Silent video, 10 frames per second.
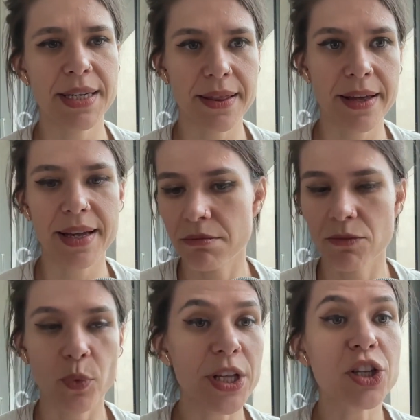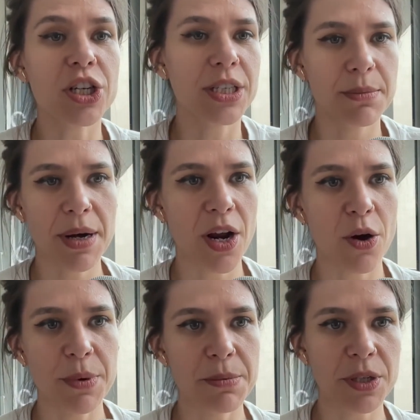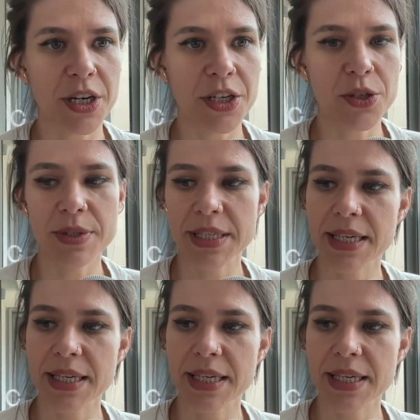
and then we learned about how people are using